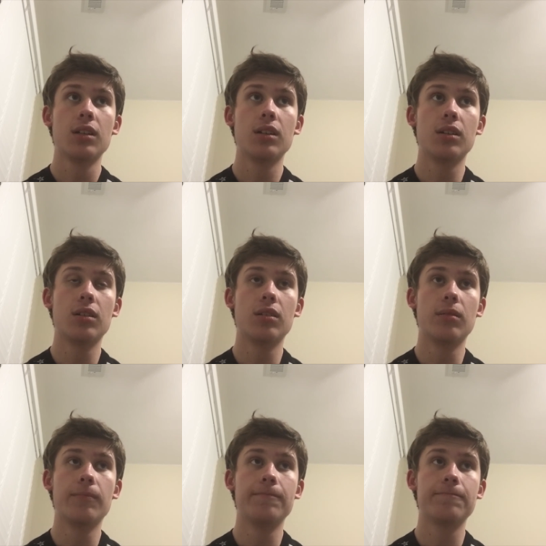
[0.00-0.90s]

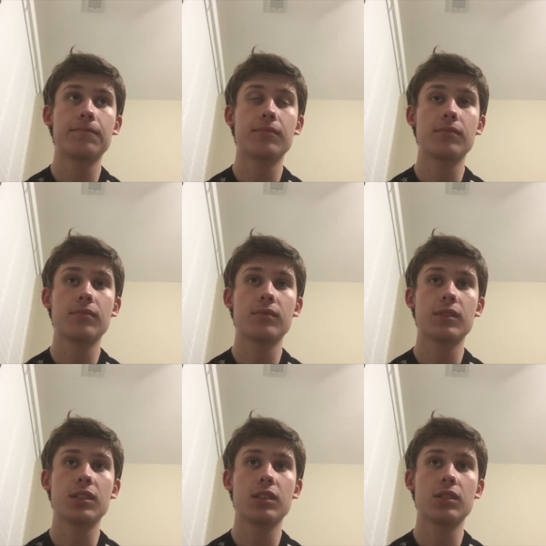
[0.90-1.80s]
Um,
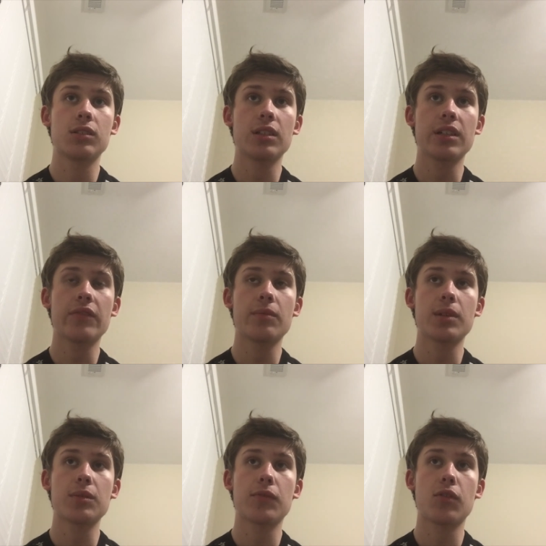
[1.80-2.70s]
they give the
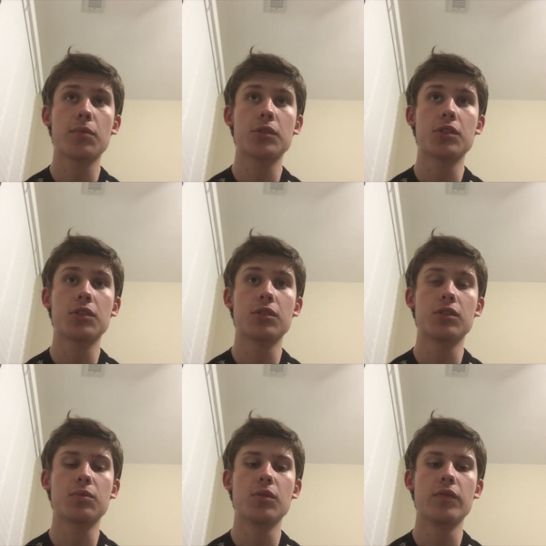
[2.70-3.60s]
best performances in
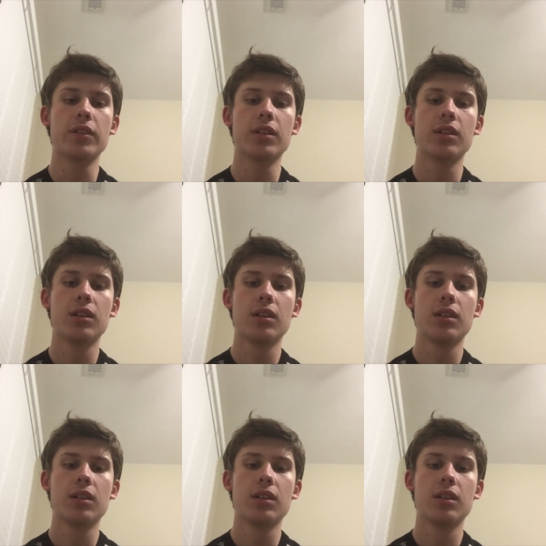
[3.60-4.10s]
this movie.